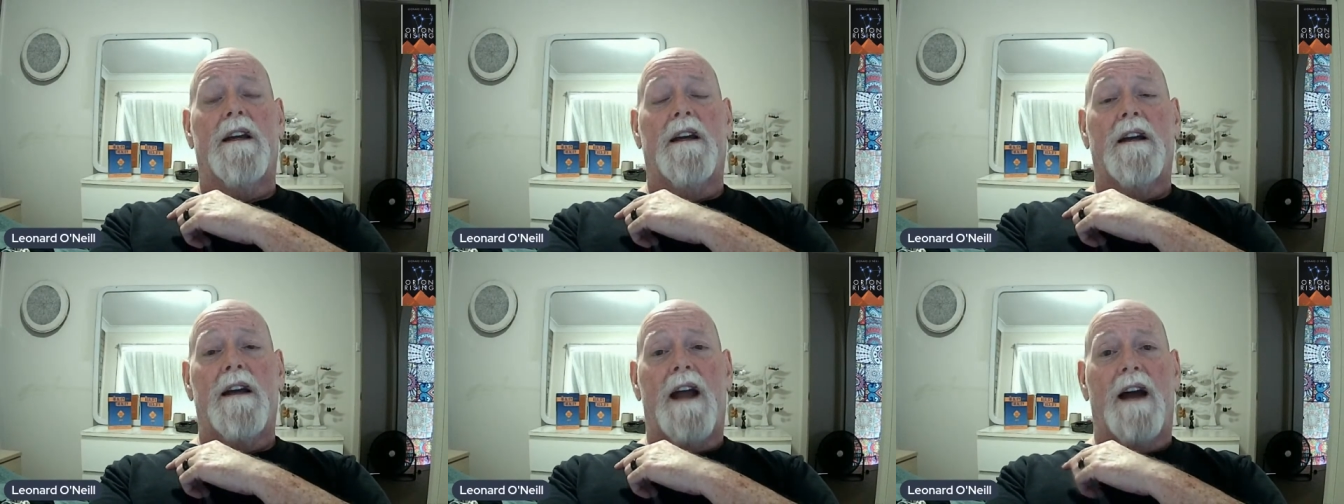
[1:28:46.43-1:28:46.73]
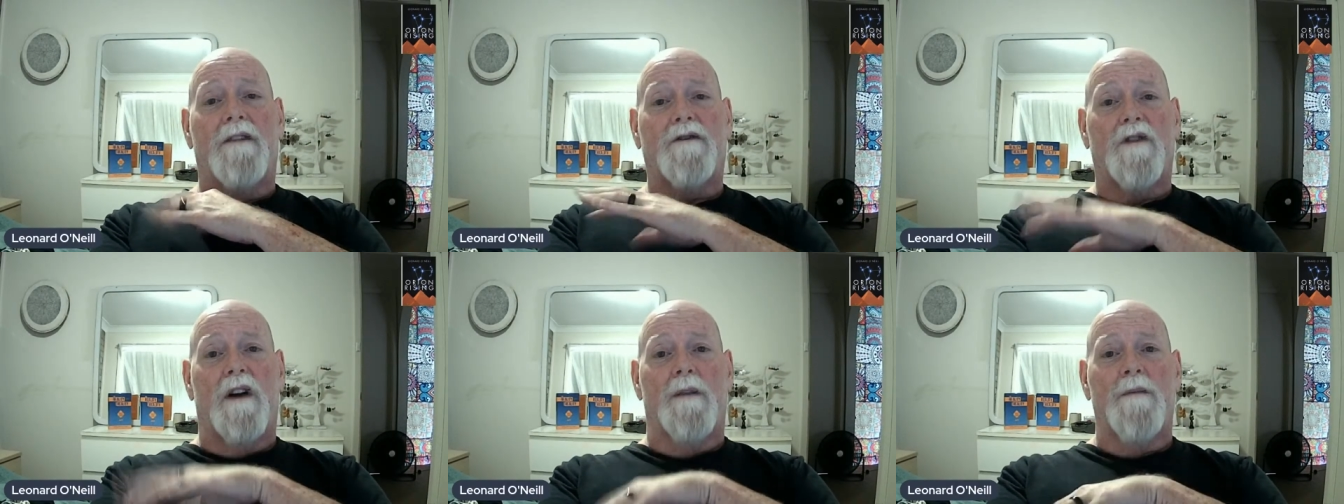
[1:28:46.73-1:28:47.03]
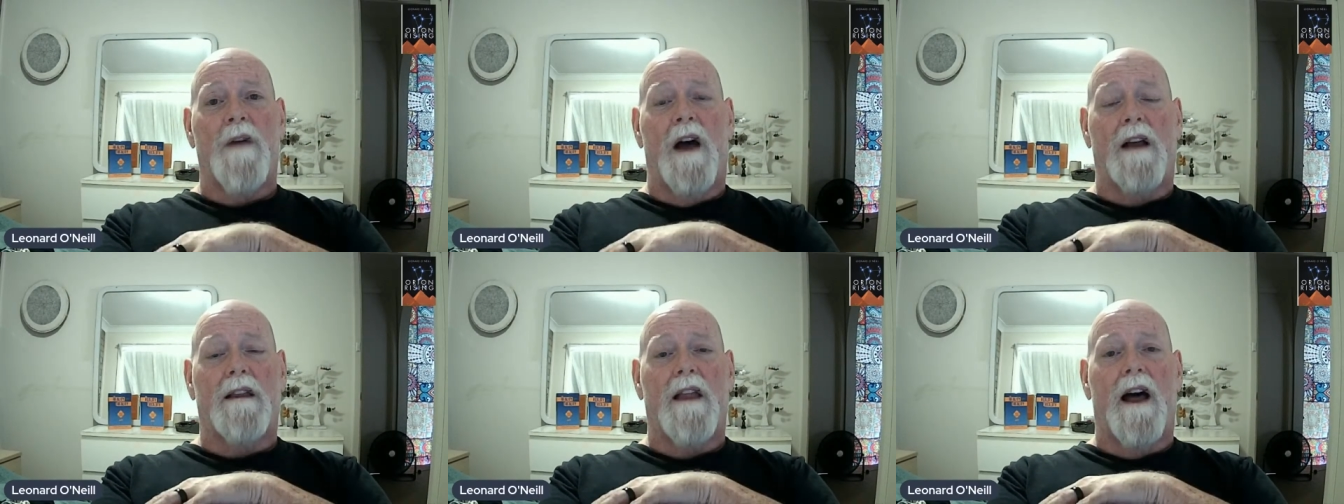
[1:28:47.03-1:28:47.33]
after I'm
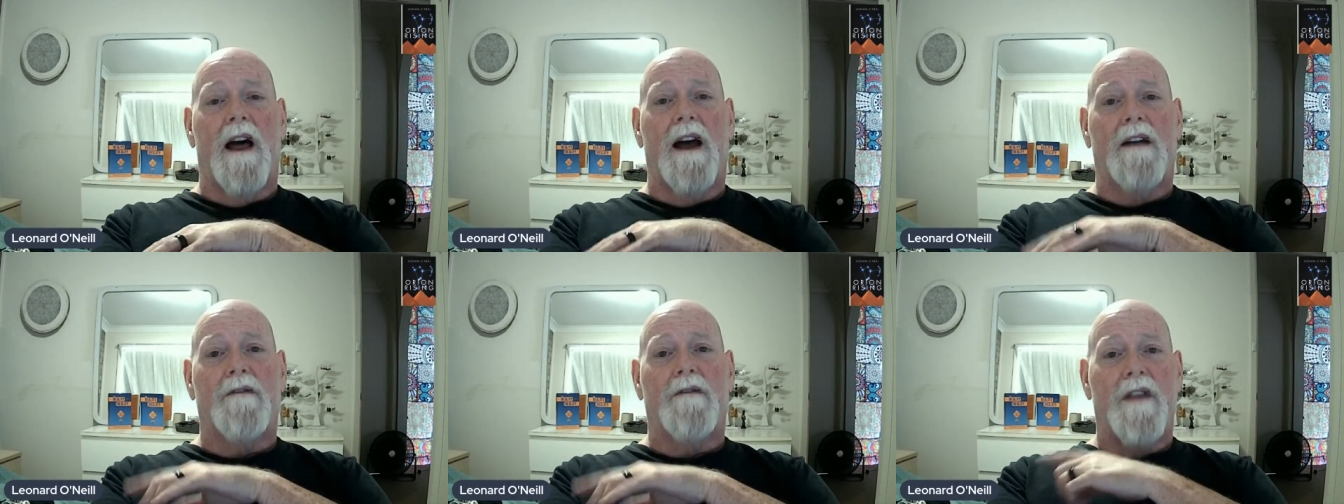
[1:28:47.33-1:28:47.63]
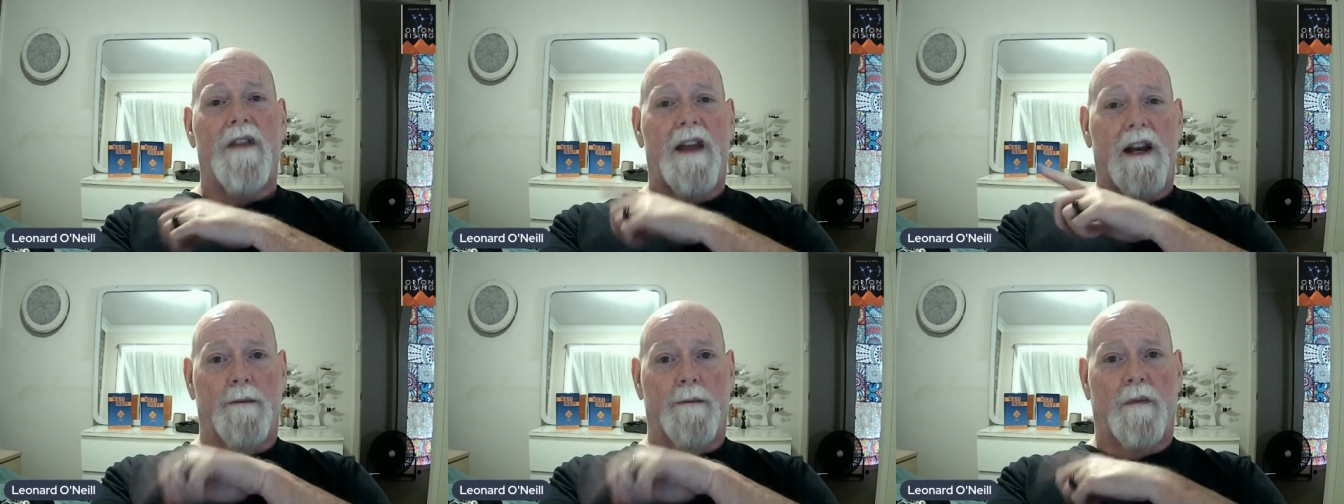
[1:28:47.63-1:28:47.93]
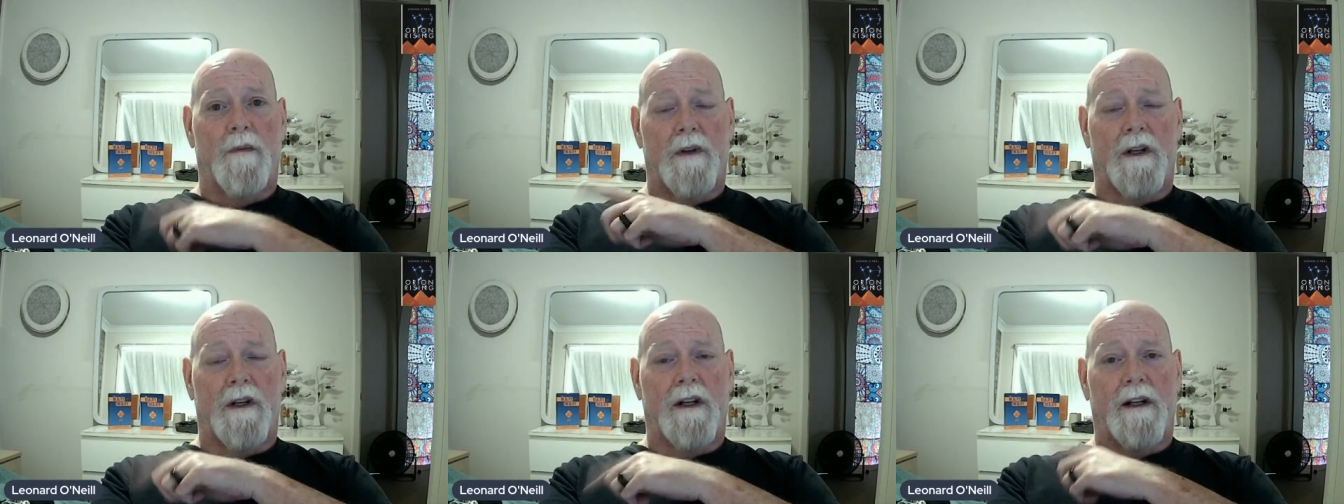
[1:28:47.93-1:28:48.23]
not live, and then I'm
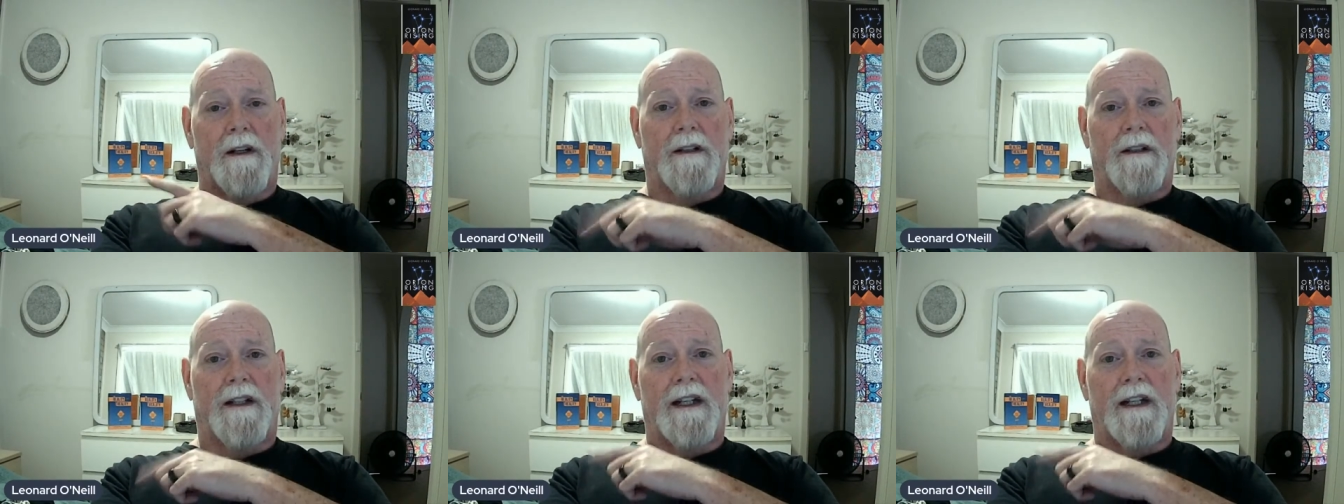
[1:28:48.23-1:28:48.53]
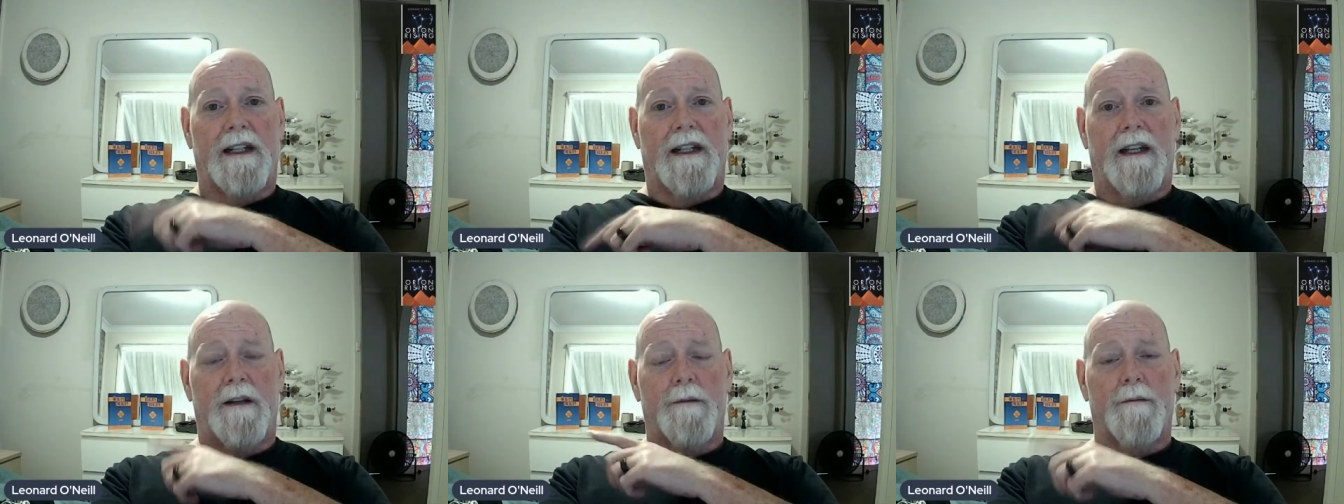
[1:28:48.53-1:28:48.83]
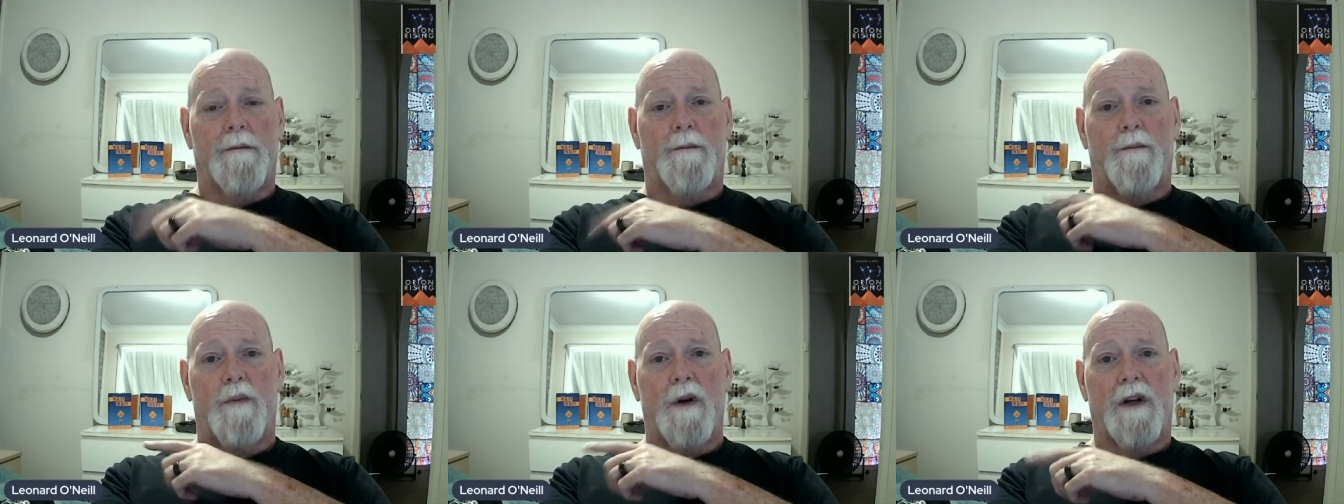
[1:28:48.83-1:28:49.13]
going to
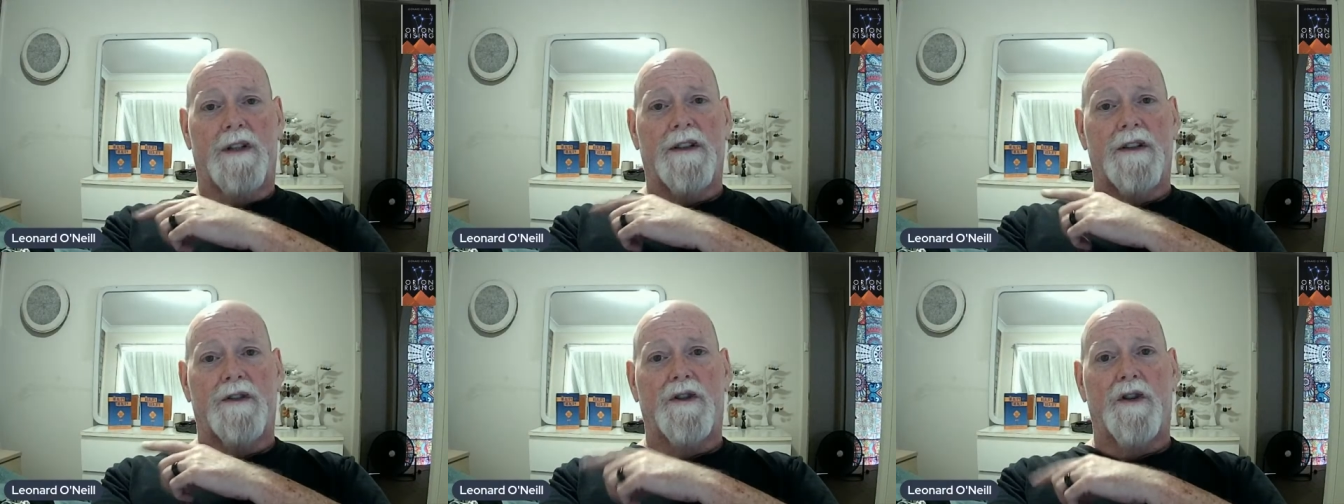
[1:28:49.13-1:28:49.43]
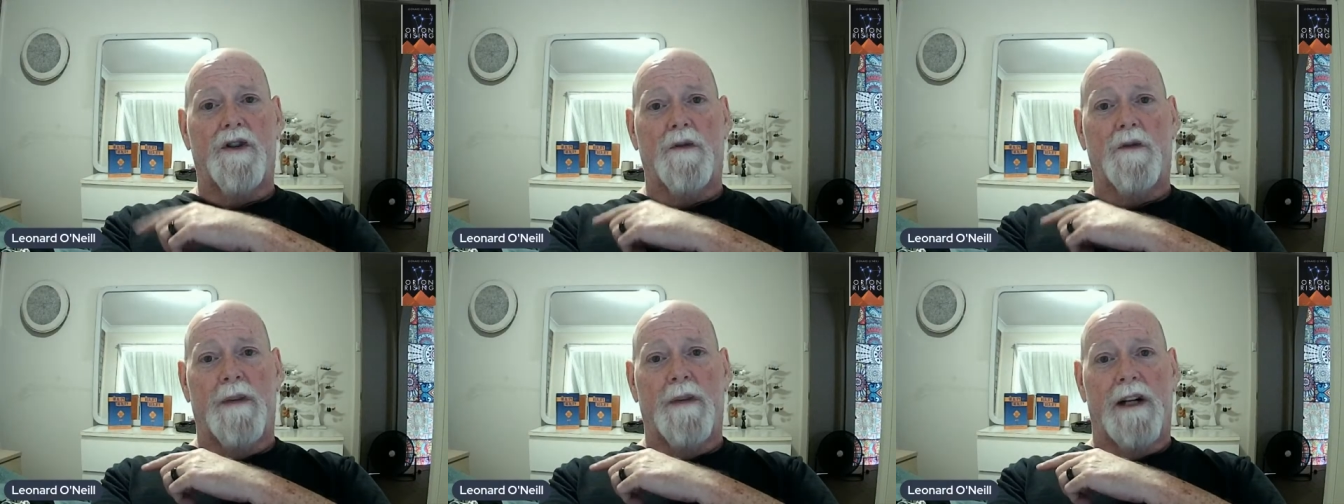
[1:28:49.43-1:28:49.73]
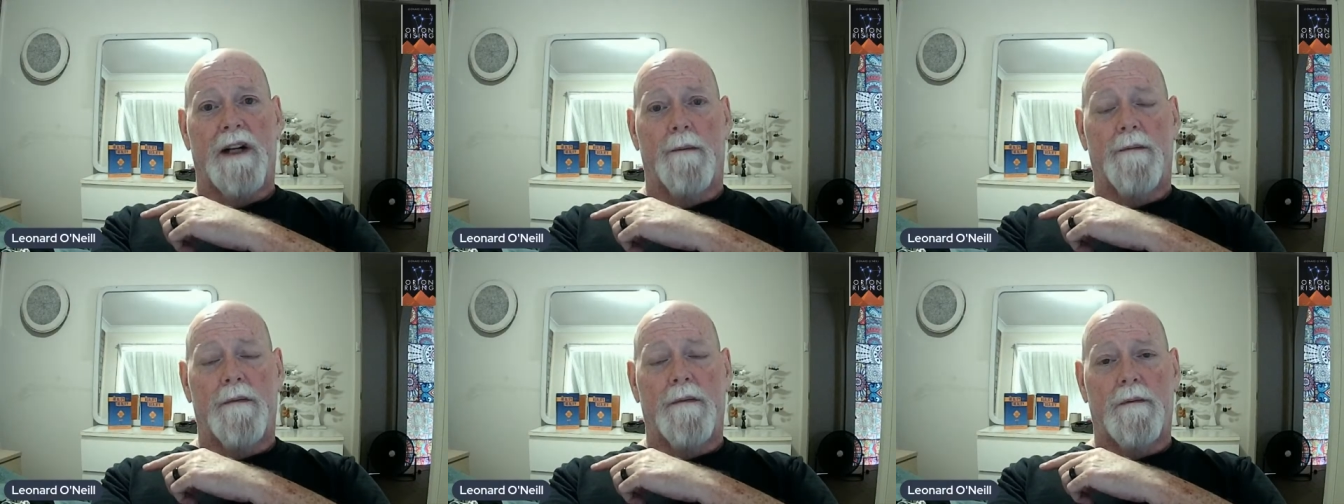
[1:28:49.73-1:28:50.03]
get Brooke's attunement
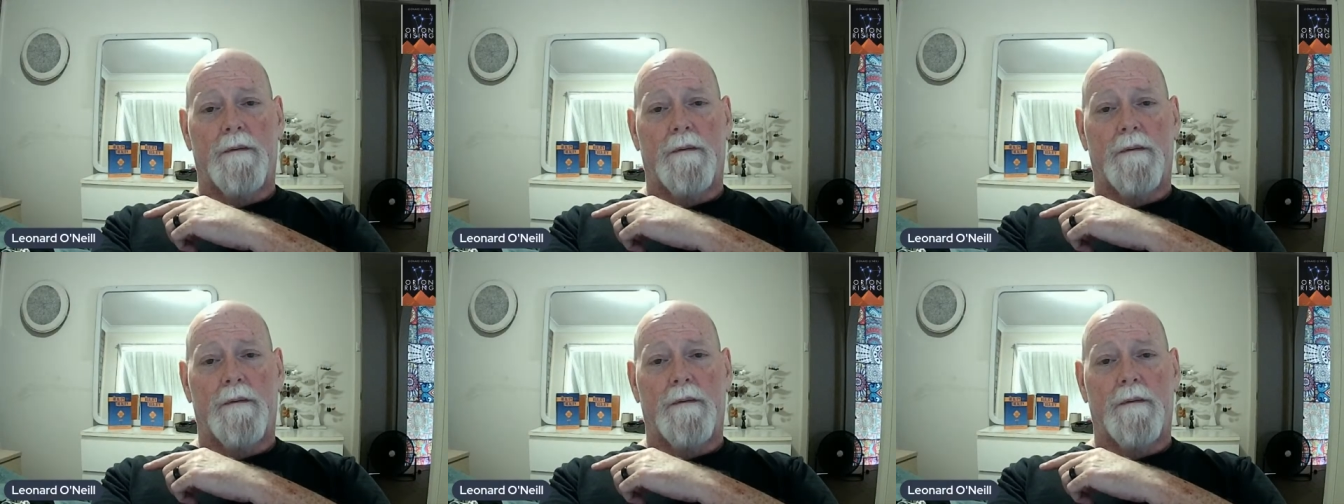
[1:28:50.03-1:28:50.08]
up